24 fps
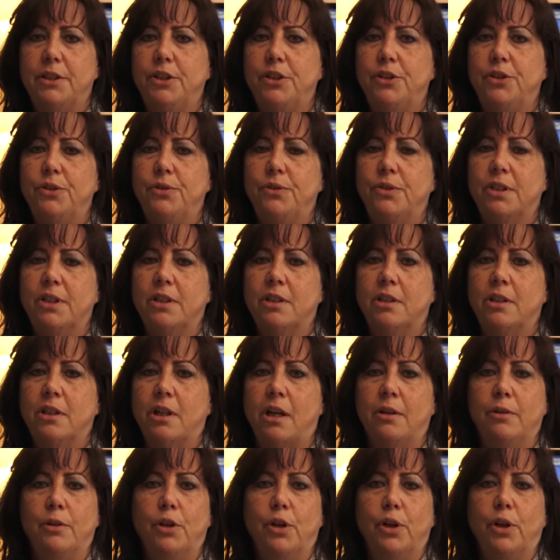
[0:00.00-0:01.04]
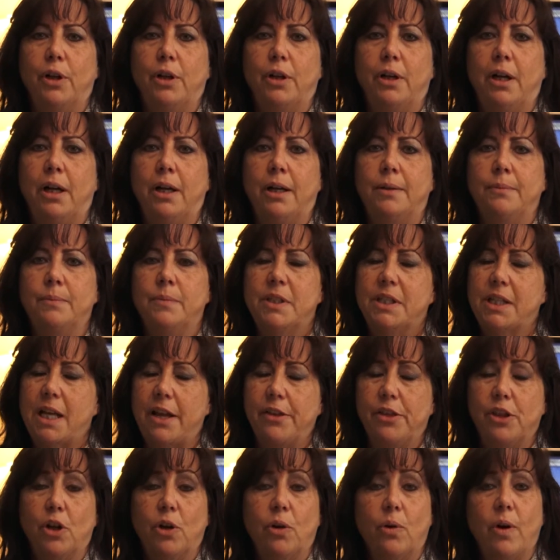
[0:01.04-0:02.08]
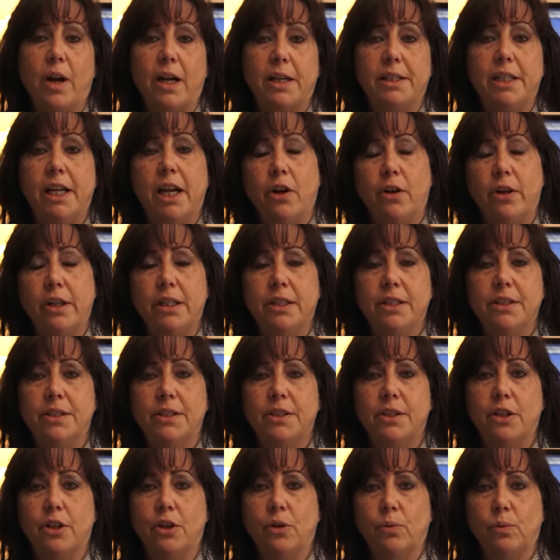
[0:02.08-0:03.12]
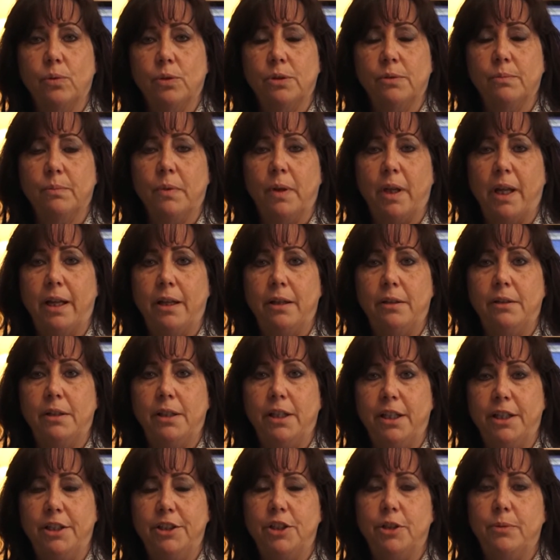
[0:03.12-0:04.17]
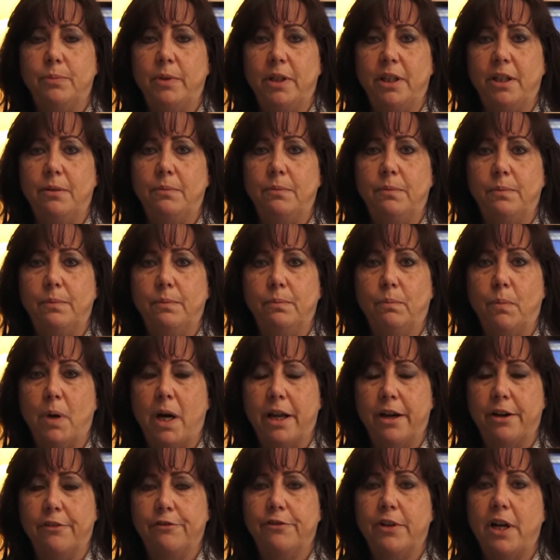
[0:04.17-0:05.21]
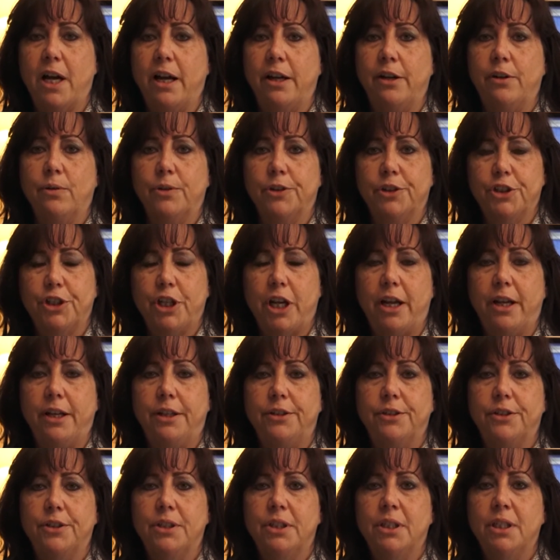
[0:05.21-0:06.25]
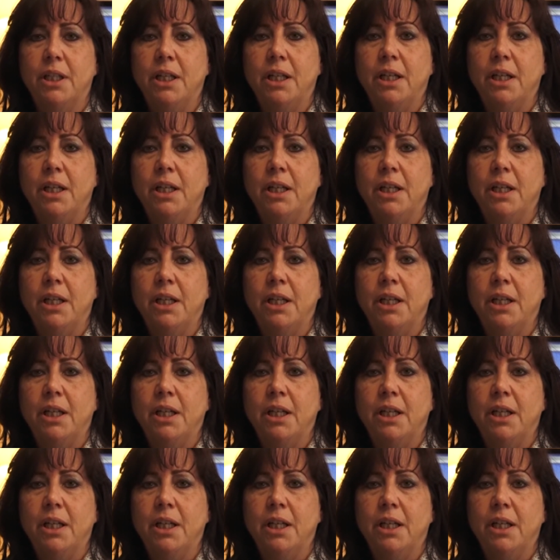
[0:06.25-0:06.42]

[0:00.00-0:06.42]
Did you cite the correct areas that a rule may need to be modified or changed?